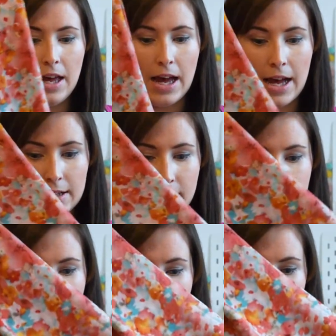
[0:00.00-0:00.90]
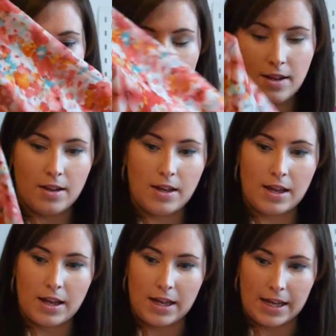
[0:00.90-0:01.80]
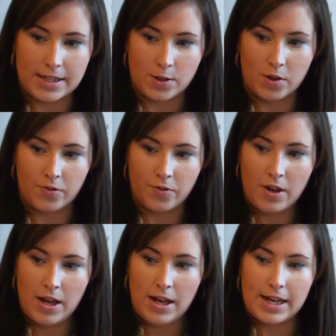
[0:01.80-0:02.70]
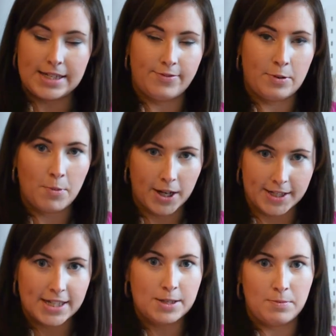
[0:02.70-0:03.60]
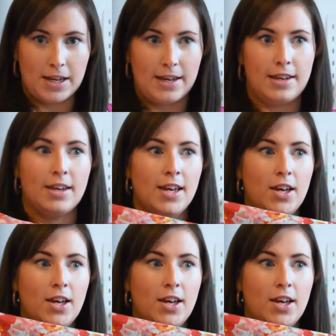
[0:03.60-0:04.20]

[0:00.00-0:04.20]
and it's a reminder to me